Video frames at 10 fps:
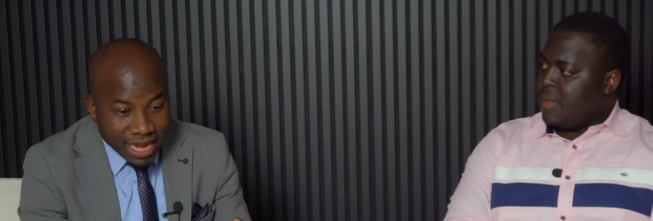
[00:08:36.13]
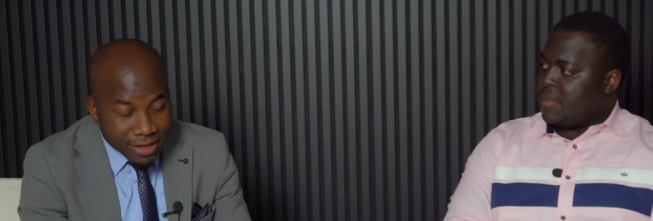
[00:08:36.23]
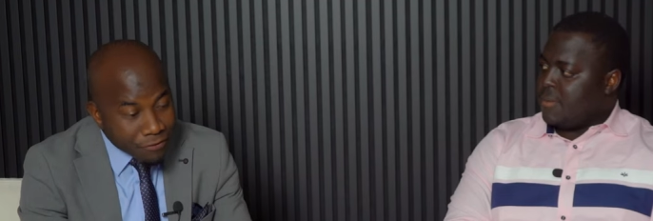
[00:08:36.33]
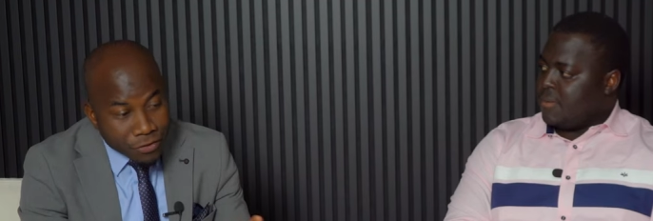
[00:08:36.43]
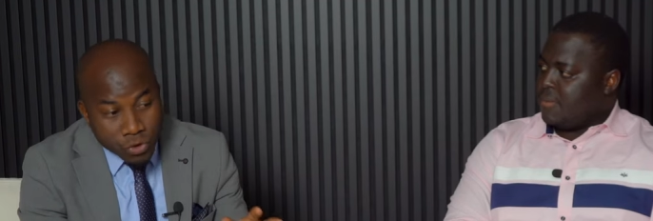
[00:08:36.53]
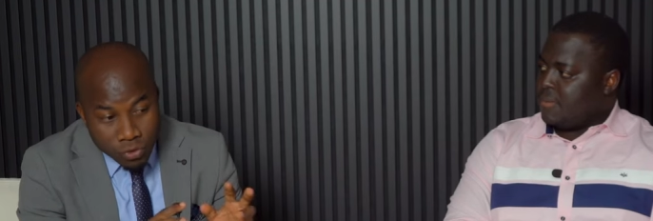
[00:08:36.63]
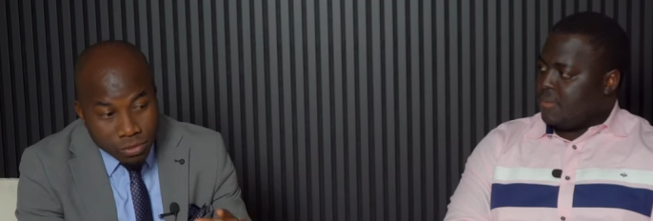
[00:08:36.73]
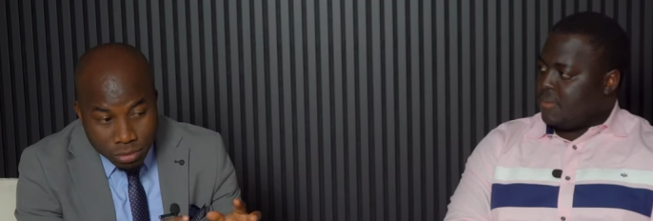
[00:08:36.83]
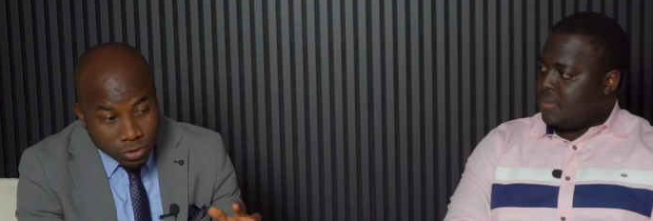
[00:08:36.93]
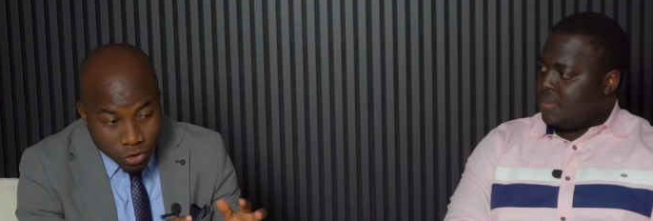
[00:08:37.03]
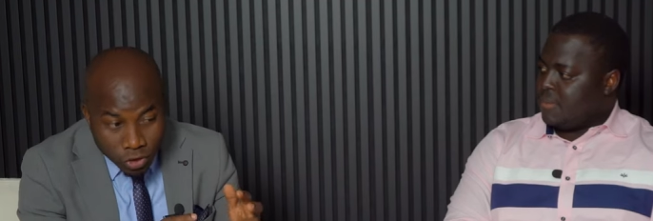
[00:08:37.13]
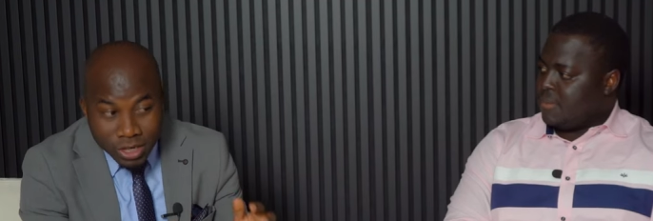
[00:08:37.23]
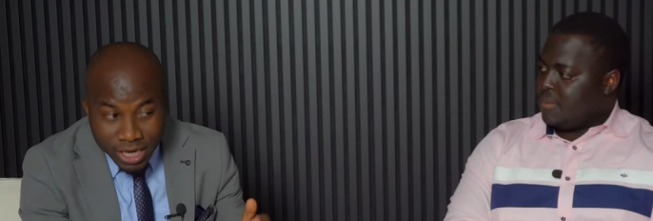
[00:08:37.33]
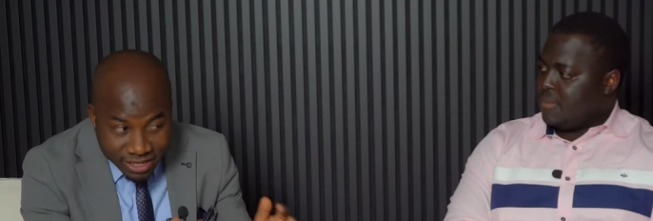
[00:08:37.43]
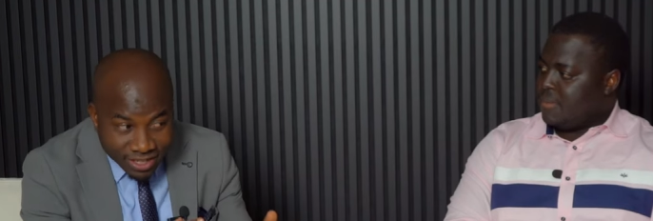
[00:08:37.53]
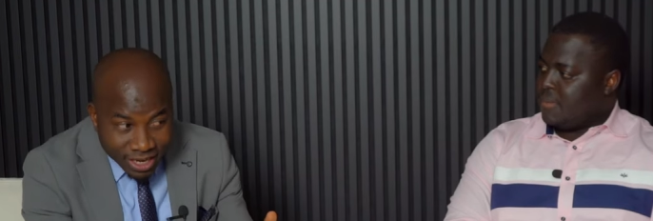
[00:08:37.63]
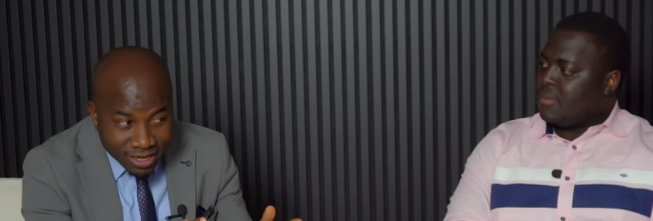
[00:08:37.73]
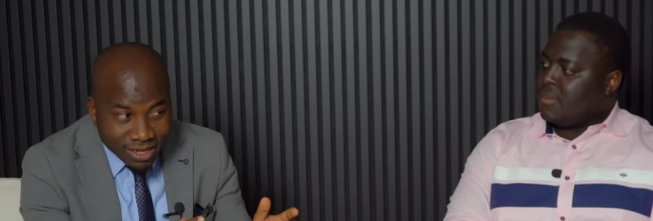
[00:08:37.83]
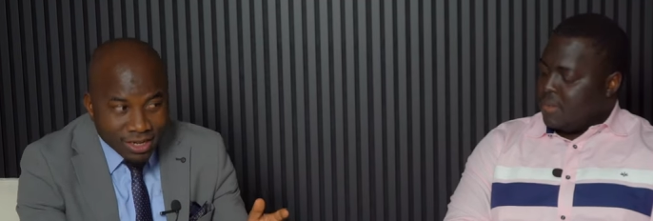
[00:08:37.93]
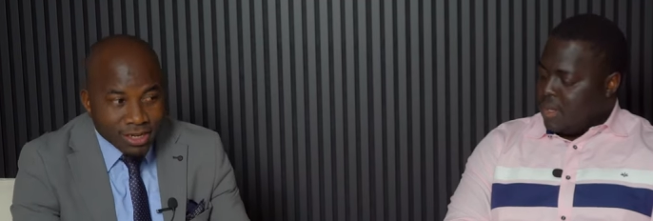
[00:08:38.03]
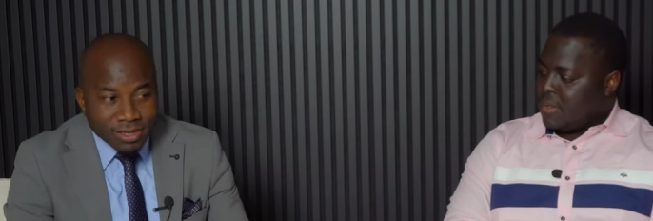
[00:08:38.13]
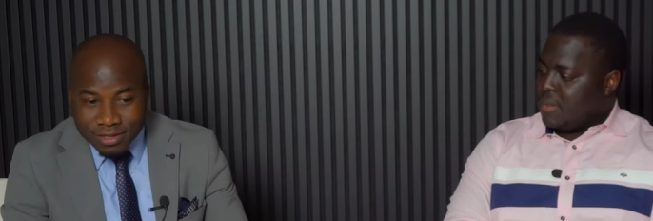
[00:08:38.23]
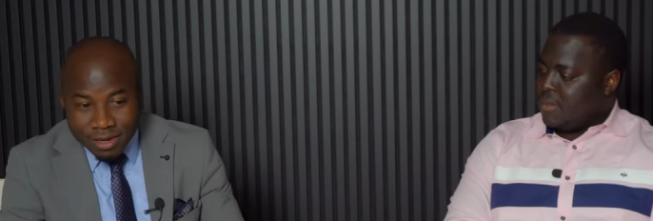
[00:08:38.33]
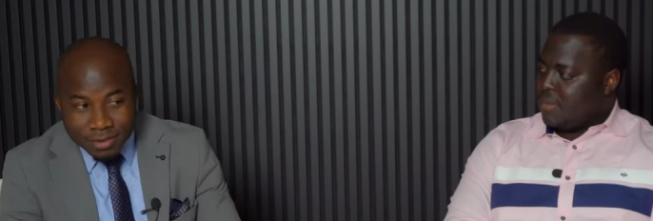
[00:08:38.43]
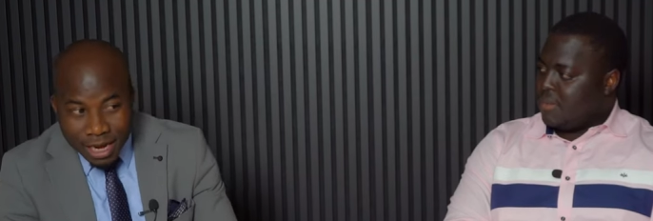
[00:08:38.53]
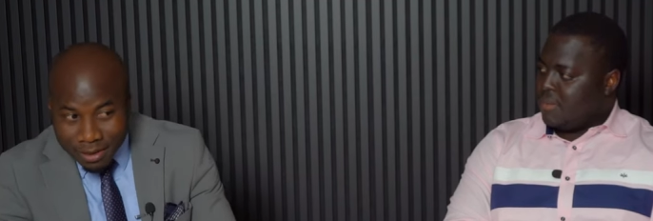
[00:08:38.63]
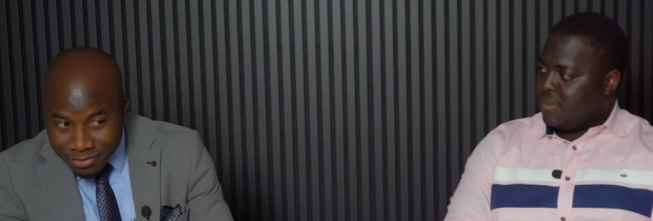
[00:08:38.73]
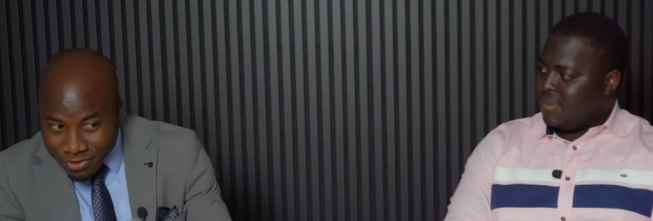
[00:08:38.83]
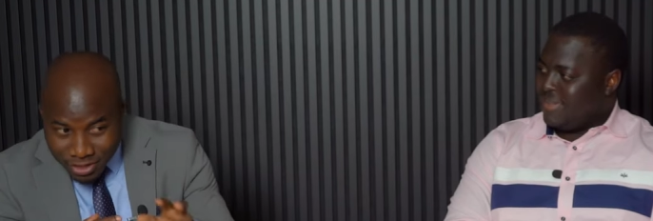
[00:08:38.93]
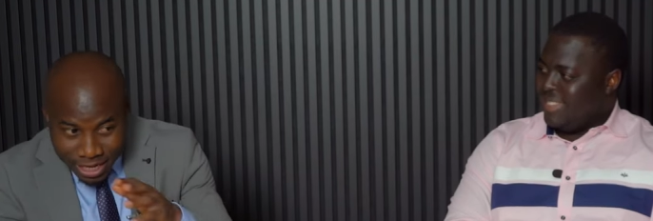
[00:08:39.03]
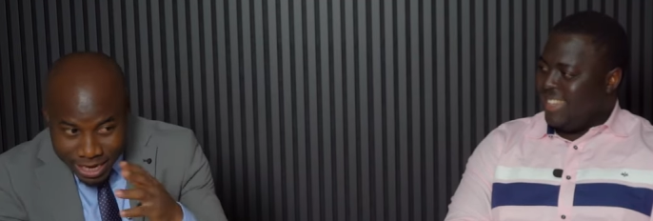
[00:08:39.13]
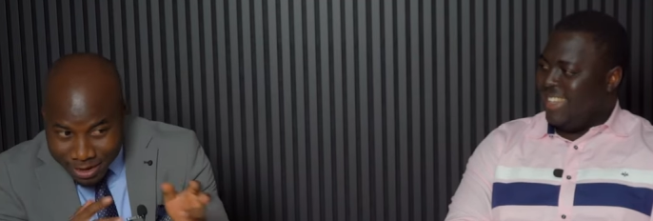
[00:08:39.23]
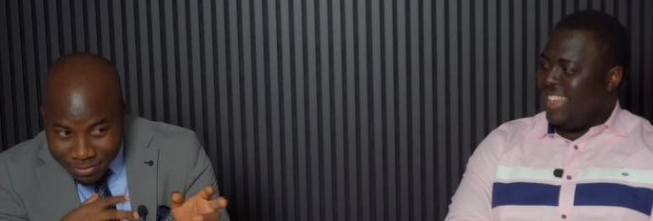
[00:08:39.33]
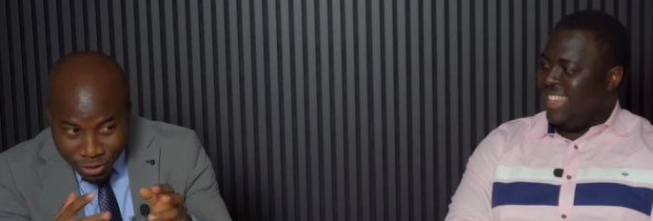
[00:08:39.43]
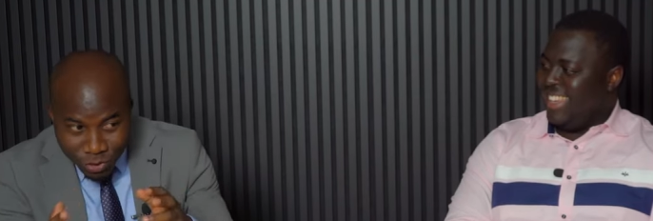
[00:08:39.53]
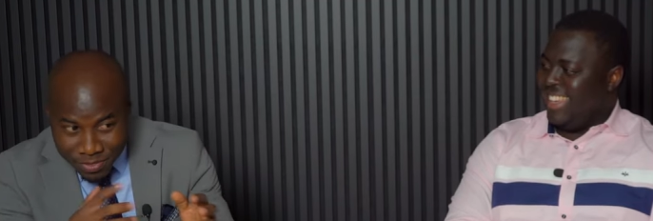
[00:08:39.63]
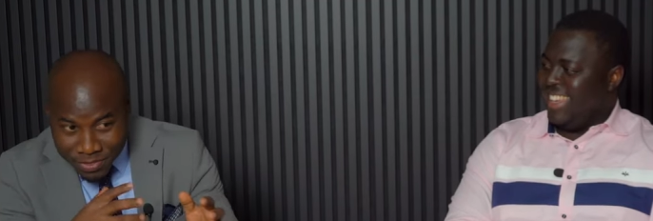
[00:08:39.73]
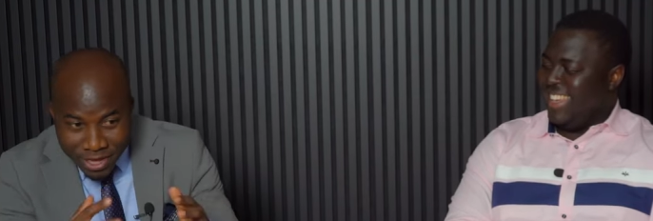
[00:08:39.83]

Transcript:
Speaker 1: Yes. And if you you don't listen, yes, sometimes in between